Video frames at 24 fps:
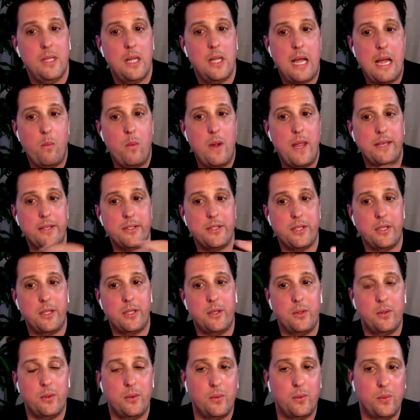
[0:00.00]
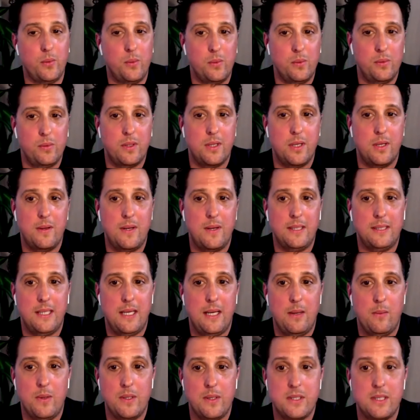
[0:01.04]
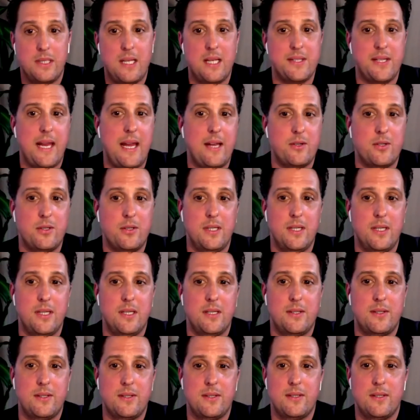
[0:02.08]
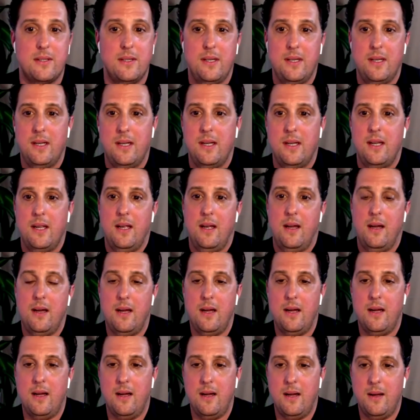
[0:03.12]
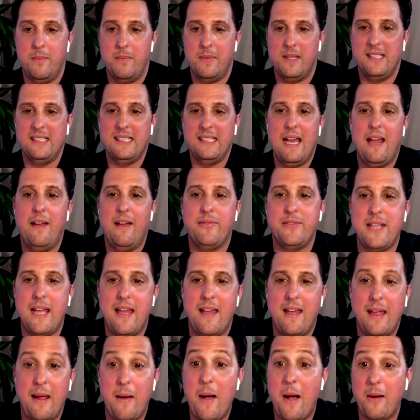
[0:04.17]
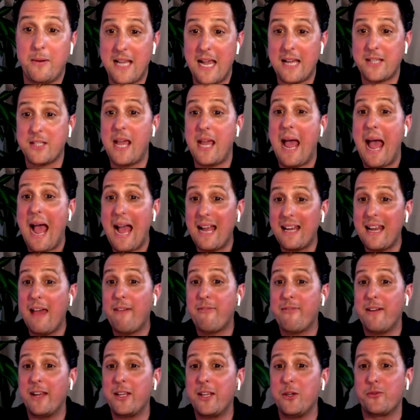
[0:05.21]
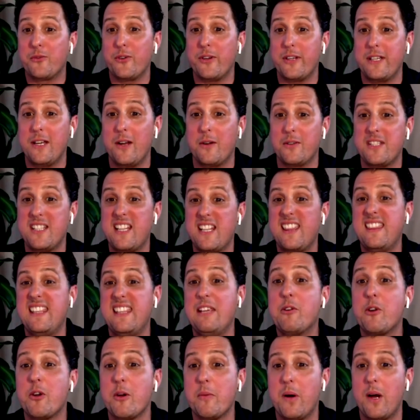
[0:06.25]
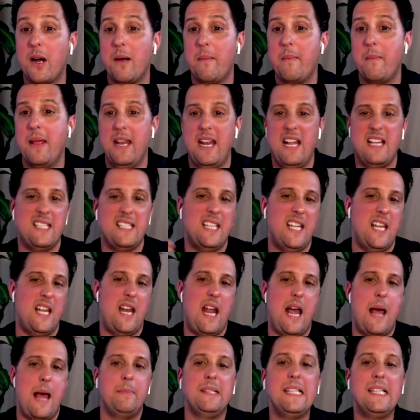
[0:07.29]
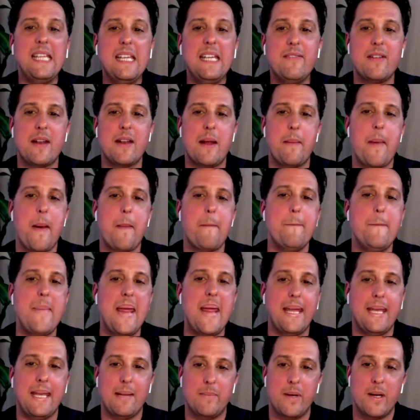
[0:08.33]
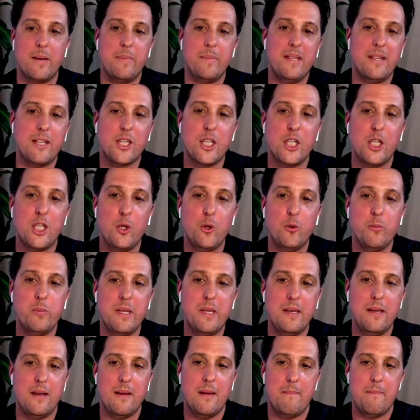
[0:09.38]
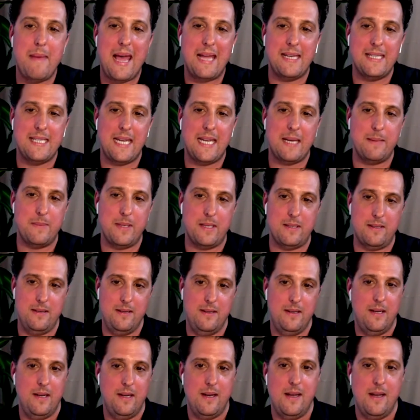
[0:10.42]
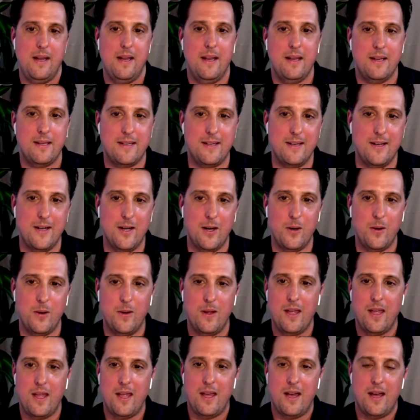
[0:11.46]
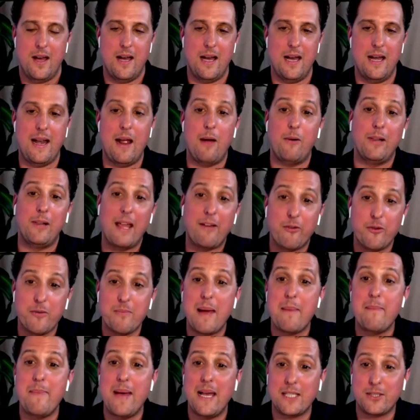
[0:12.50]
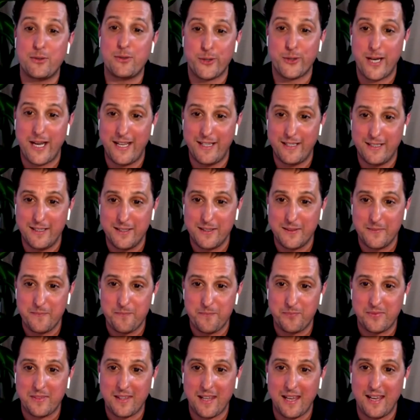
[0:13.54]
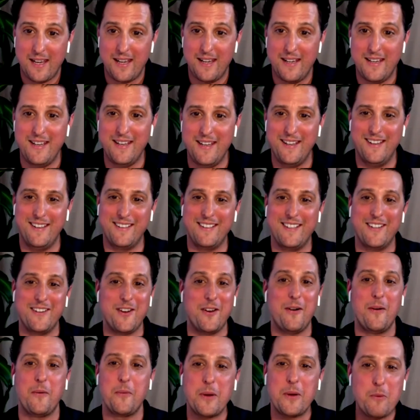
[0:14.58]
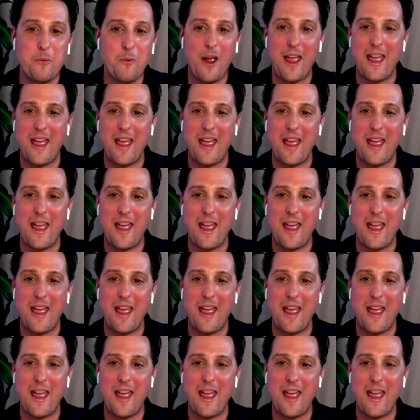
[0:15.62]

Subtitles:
I went to Los Angeles, left I was actually at FIU for a year. I was in the theater department. I said, I'm leaving. I'm going to make it. I'm going to be the Cuban Matt Damon, you know, and I left with my best friend, and, you know, we